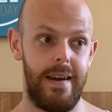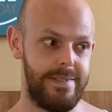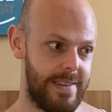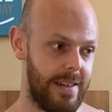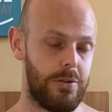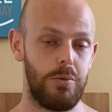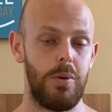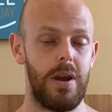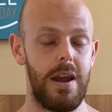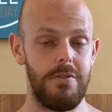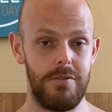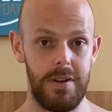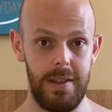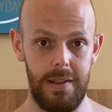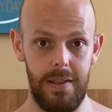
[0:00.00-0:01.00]
And that's why I
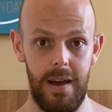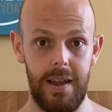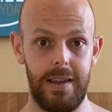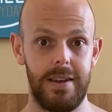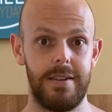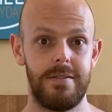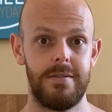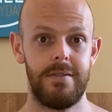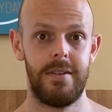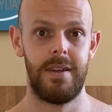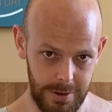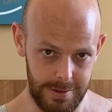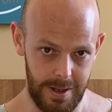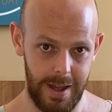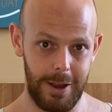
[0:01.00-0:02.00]
really like it,
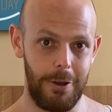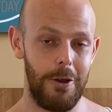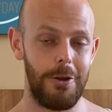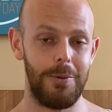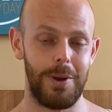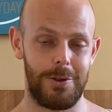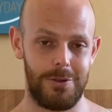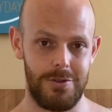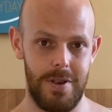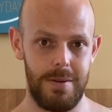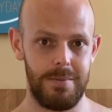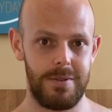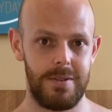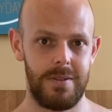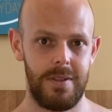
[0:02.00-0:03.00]
because I go to
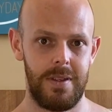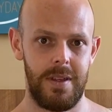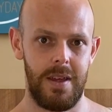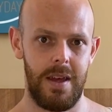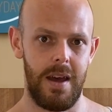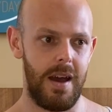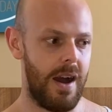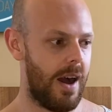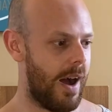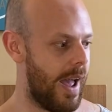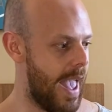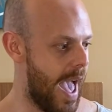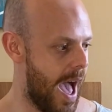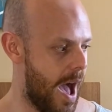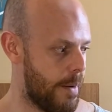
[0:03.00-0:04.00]
extremes.
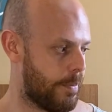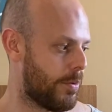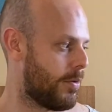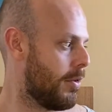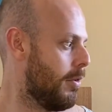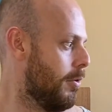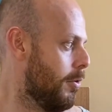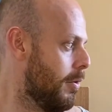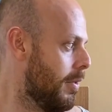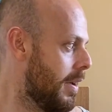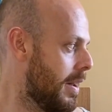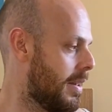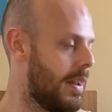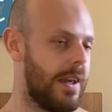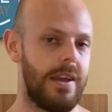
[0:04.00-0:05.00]
I
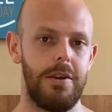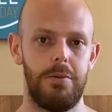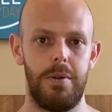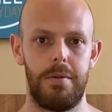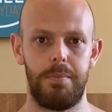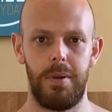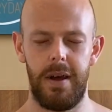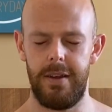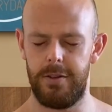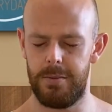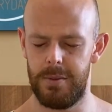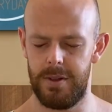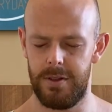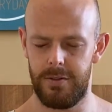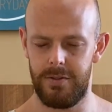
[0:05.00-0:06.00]
absolutely tinkered with
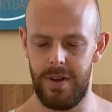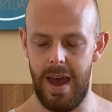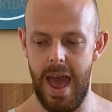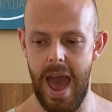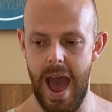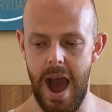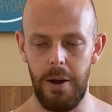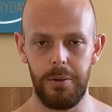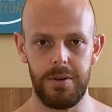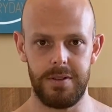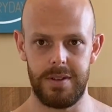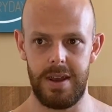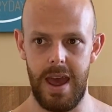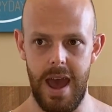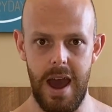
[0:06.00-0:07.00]
placements for hours
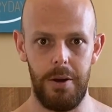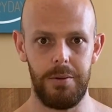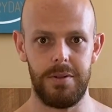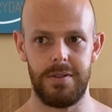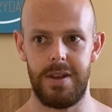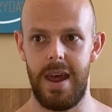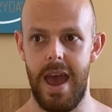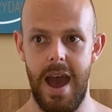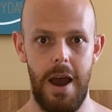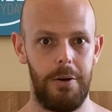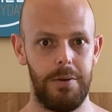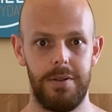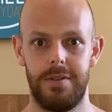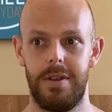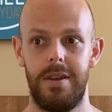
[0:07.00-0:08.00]
and hours and
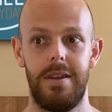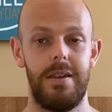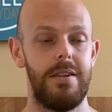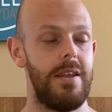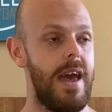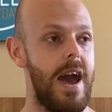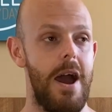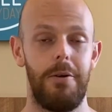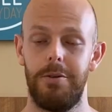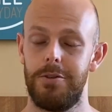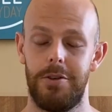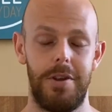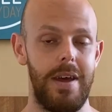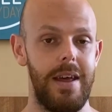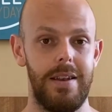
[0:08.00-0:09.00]
hours and hours
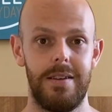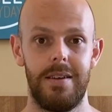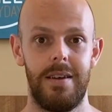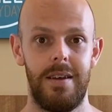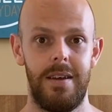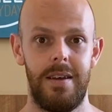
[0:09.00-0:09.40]
on end.